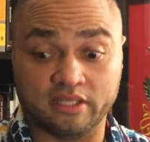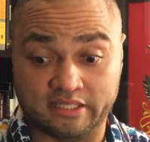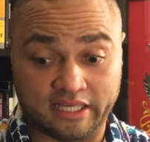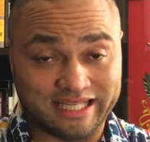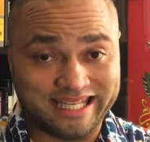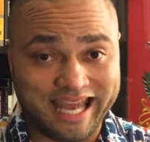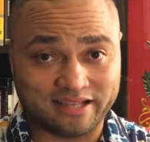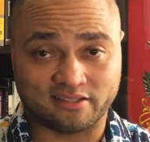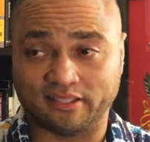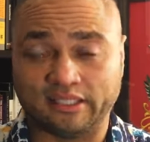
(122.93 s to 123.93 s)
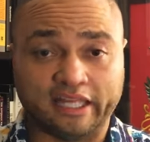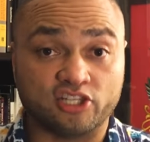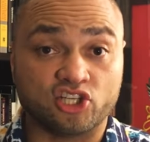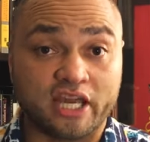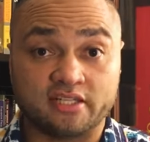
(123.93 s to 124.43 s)
They said yes, and then they
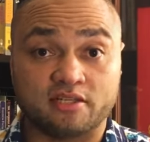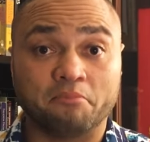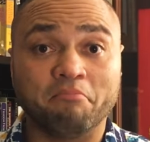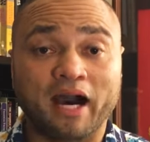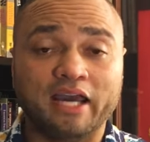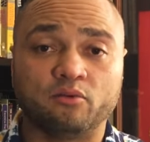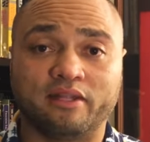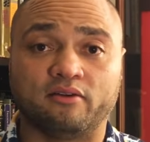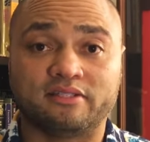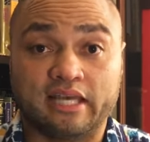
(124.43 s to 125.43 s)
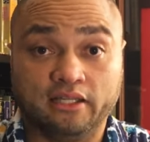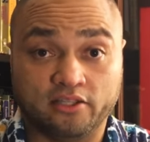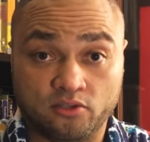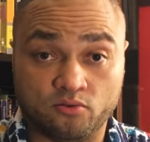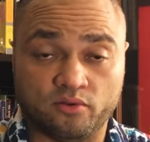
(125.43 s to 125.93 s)
changed their mind without
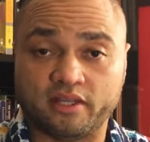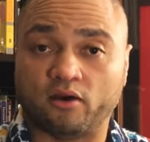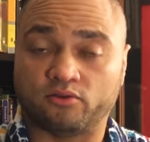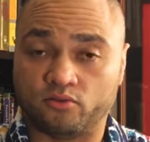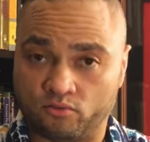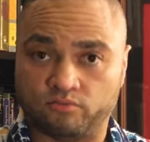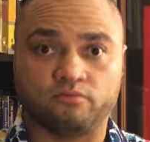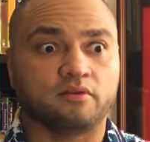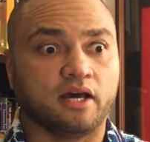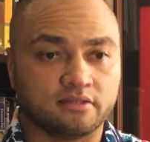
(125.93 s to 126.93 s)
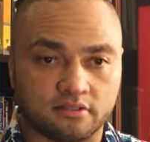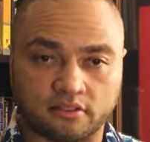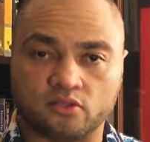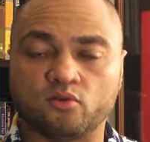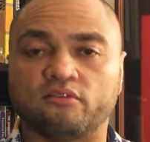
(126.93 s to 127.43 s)
telling you, without you
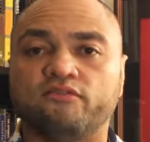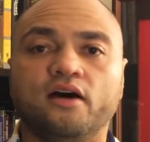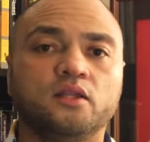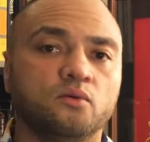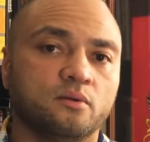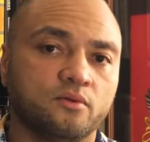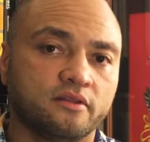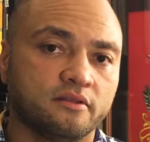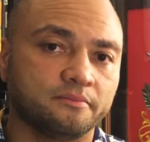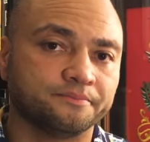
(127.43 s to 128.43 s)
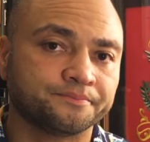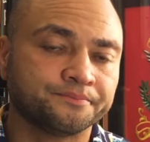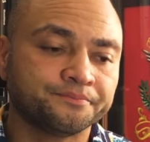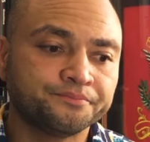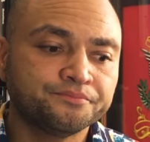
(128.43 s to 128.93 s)
constantly doing follow-up with them.
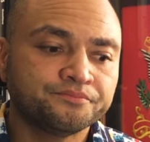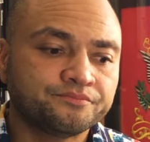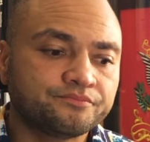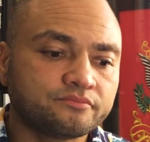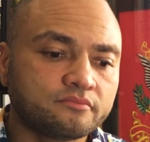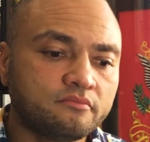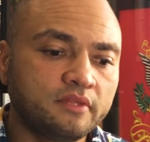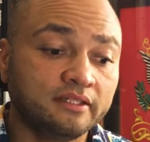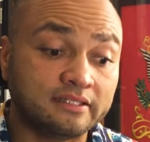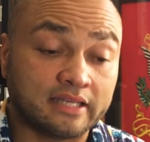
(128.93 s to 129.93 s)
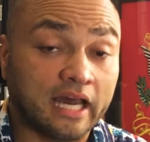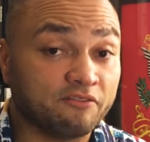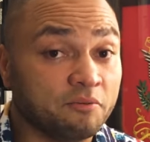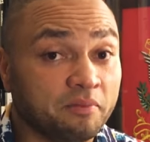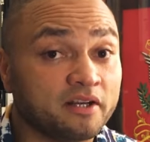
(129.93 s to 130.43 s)
That's kind
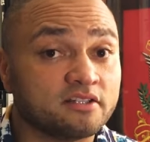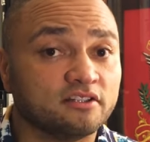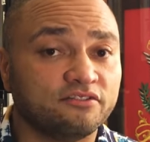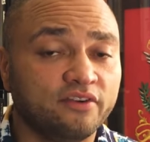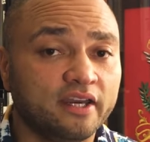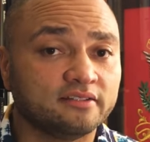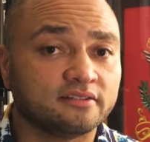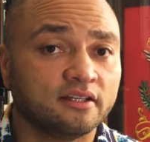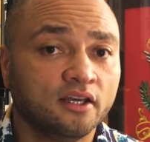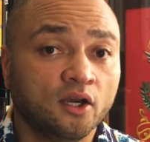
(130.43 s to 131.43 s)
of a punch in the face.